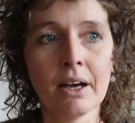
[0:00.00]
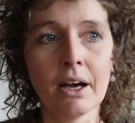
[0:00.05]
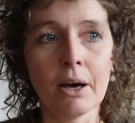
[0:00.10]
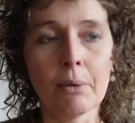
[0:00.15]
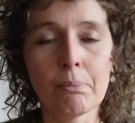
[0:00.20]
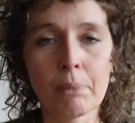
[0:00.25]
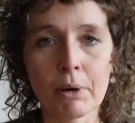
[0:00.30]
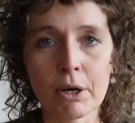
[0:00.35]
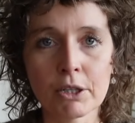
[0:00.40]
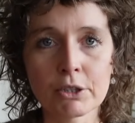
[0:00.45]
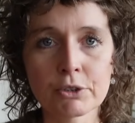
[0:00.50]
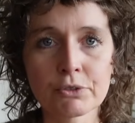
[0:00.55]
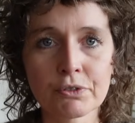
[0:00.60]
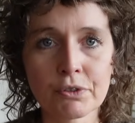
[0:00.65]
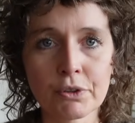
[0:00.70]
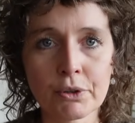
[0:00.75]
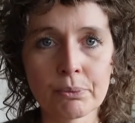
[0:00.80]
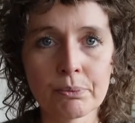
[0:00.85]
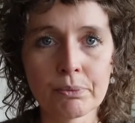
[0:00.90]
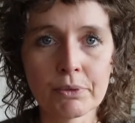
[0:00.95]
apart
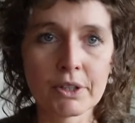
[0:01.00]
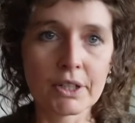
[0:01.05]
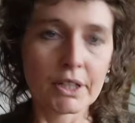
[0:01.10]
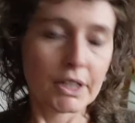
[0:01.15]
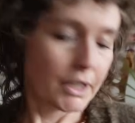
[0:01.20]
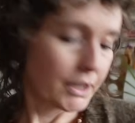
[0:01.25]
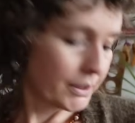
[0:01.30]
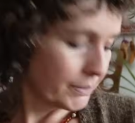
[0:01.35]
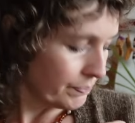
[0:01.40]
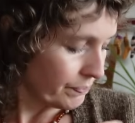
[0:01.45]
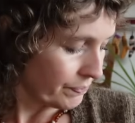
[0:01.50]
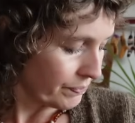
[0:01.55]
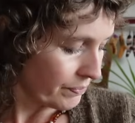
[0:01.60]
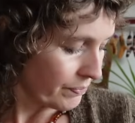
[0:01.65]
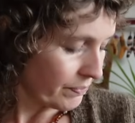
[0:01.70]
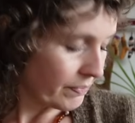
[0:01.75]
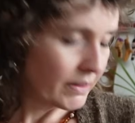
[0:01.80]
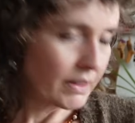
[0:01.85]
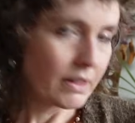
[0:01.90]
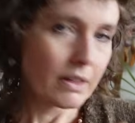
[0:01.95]
from the
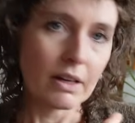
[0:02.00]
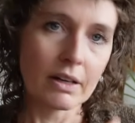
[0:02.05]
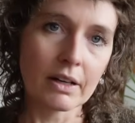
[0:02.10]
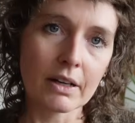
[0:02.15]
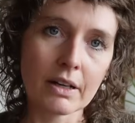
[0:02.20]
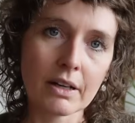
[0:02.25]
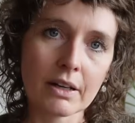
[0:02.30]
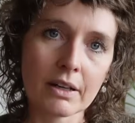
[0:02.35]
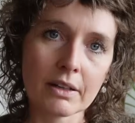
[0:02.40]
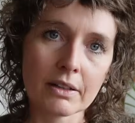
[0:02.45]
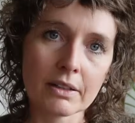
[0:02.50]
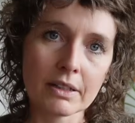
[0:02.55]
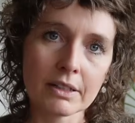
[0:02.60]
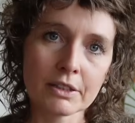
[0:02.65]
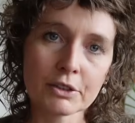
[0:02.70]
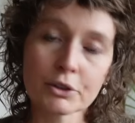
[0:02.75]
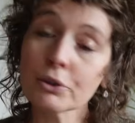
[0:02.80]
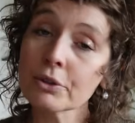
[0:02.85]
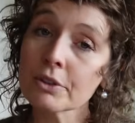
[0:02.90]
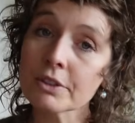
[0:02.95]

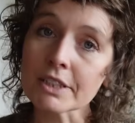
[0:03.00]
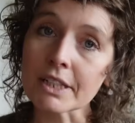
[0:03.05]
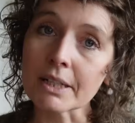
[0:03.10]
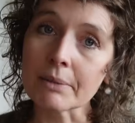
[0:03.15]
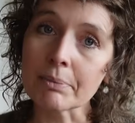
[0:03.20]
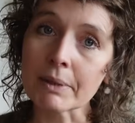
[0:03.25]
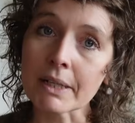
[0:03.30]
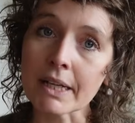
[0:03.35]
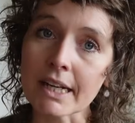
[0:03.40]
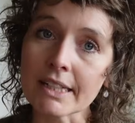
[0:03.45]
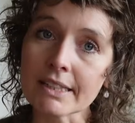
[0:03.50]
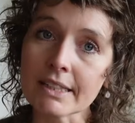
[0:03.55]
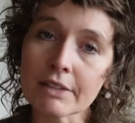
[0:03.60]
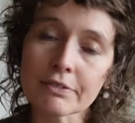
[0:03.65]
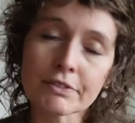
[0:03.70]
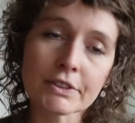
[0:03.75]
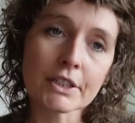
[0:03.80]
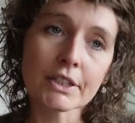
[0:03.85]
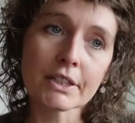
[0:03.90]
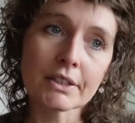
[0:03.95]
shoulder shaping,
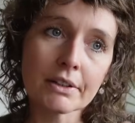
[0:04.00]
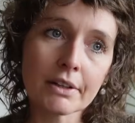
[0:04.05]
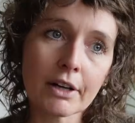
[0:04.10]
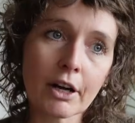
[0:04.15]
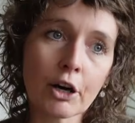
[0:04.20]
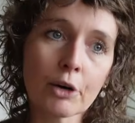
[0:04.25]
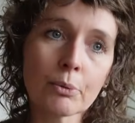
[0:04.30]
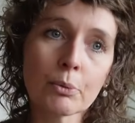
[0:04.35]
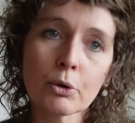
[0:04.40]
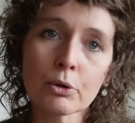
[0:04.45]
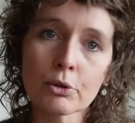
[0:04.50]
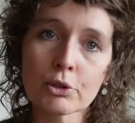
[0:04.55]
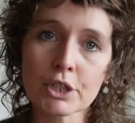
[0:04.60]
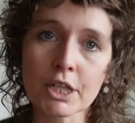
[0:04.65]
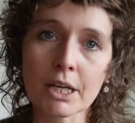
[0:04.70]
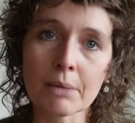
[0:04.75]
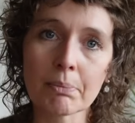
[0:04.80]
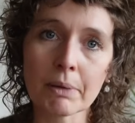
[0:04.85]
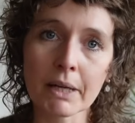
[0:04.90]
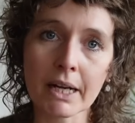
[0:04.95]
the armhole
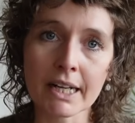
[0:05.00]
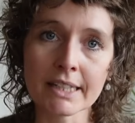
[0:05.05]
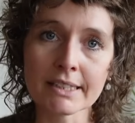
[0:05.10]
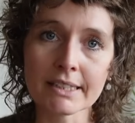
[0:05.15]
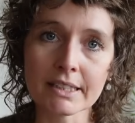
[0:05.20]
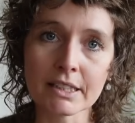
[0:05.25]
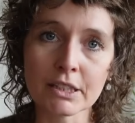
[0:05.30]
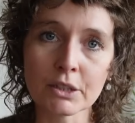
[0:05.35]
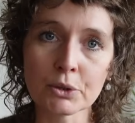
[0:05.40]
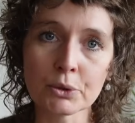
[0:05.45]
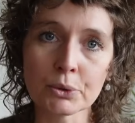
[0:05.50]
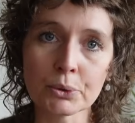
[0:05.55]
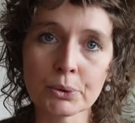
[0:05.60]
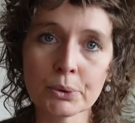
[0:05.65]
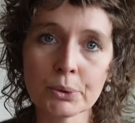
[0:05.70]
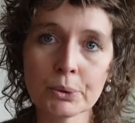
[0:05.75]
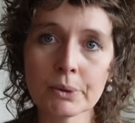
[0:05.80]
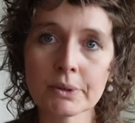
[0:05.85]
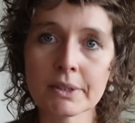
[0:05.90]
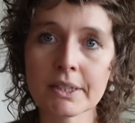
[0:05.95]
shaping I didn't
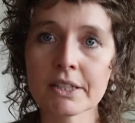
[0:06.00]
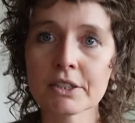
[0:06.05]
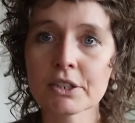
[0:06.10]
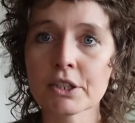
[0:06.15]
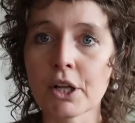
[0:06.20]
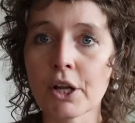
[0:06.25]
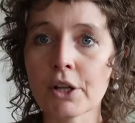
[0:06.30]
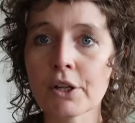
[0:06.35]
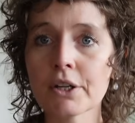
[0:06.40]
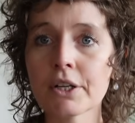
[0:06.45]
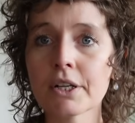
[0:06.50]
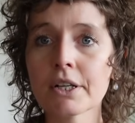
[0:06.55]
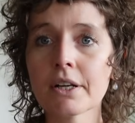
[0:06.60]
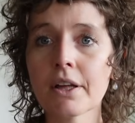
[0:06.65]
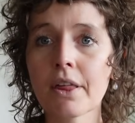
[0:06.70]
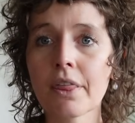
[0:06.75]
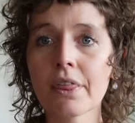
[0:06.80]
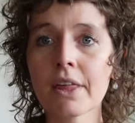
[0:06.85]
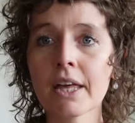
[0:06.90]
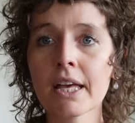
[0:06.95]
do, there's another
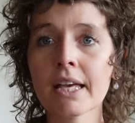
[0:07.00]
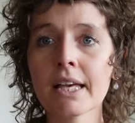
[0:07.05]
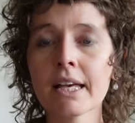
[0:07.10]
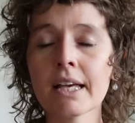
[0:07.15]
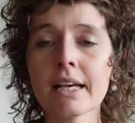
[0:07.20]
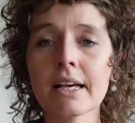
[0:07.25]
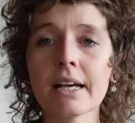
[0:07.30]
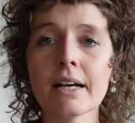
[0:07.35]
thing